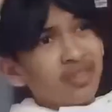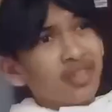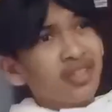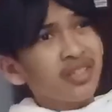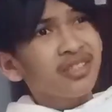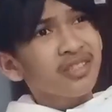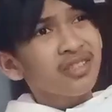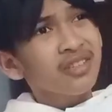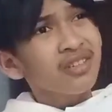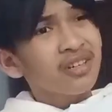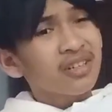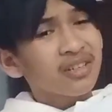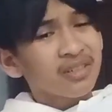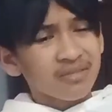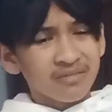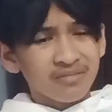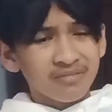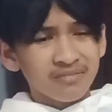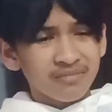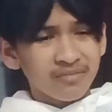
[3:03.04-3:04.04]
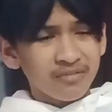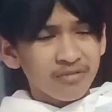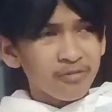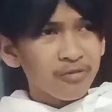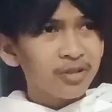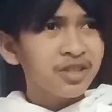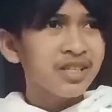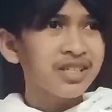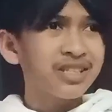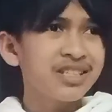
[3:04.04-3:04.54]
Then sir,
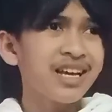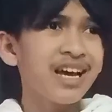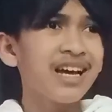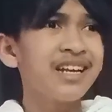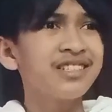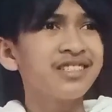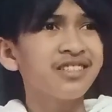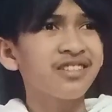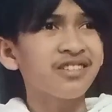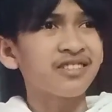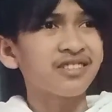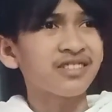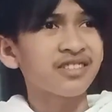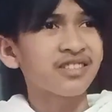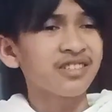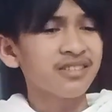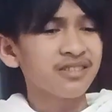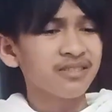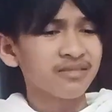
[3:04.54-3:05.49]
what is the answer, sir?